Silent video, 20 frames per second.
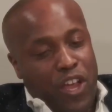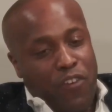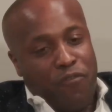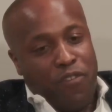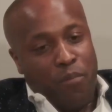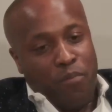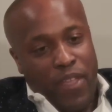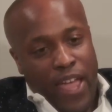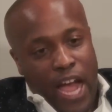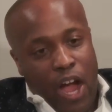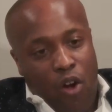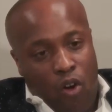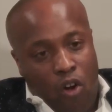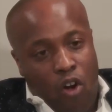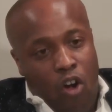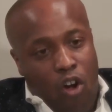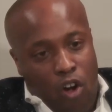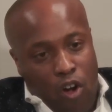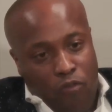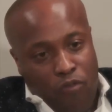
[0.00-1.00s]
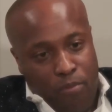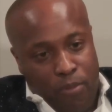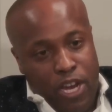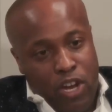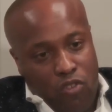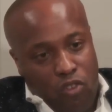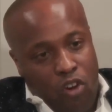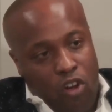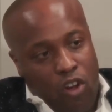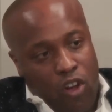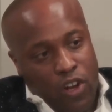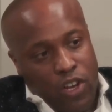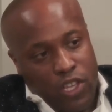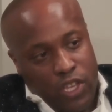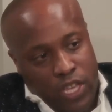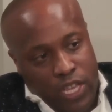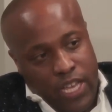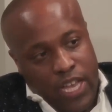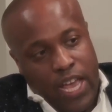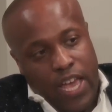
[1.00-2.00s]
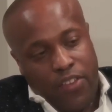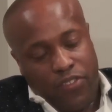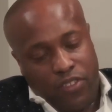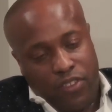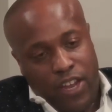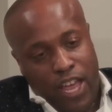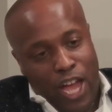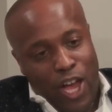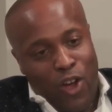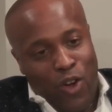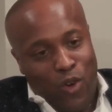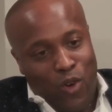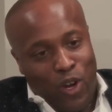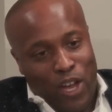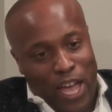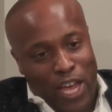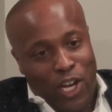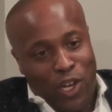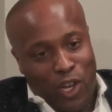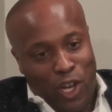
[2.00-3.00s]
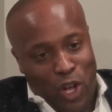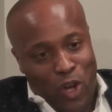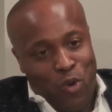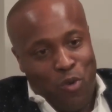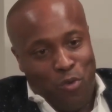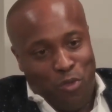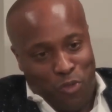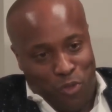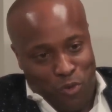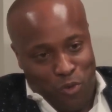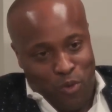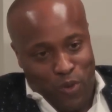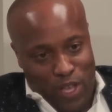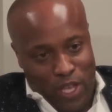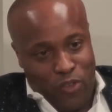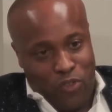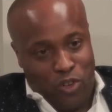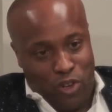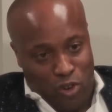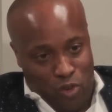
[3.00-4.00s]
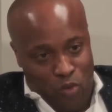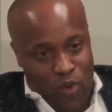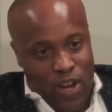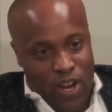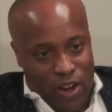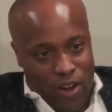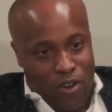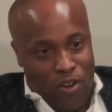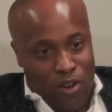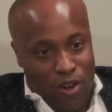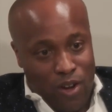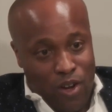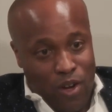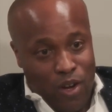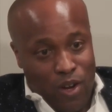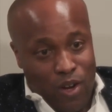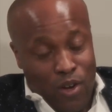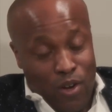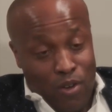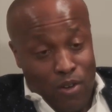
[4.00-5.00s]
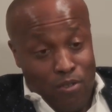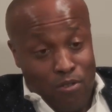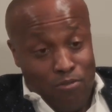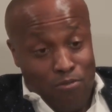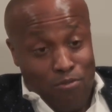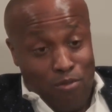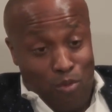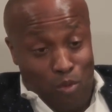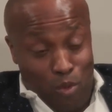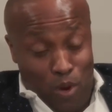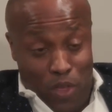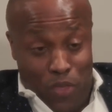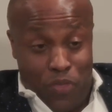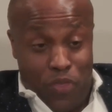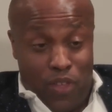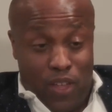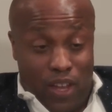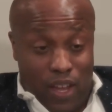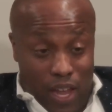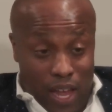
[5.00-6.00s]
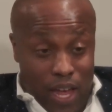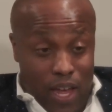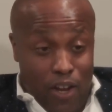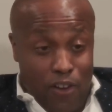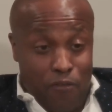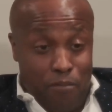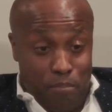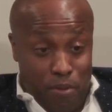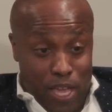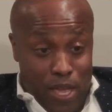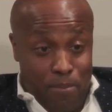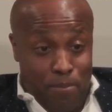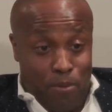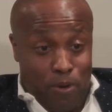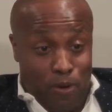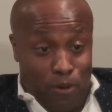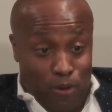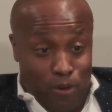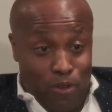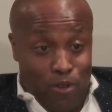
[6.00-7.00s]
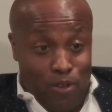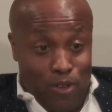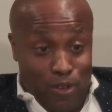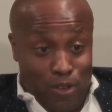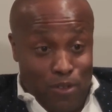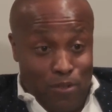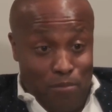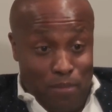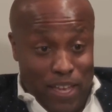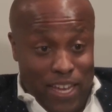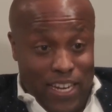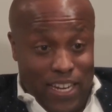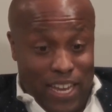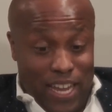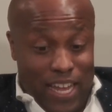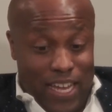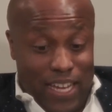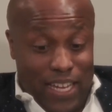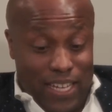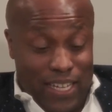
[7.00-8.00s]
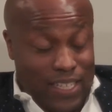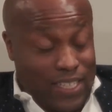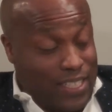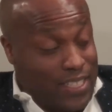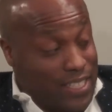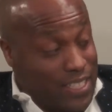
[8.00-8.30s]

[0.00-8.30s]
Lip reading: think from here on, he has to now kind of go through his career with a lot of people being like,